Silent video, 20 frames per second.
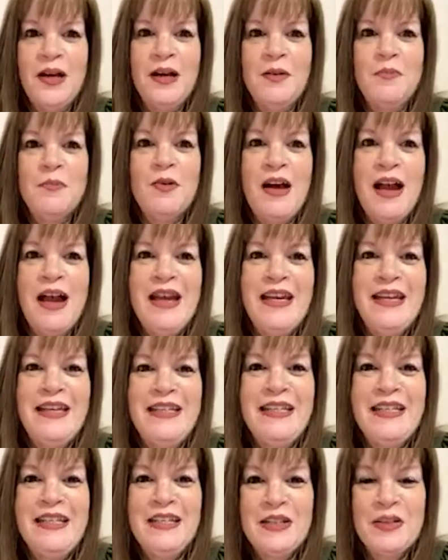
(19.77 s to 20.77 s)
Brian
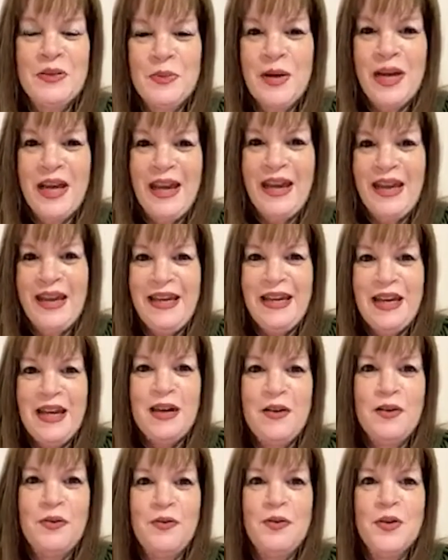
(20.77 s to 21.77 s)
is away
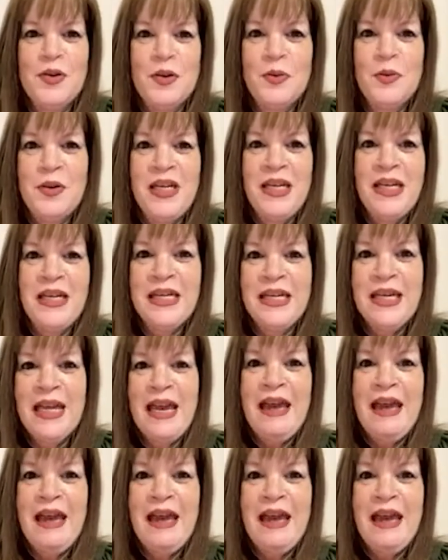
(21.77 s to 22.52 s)
for the week,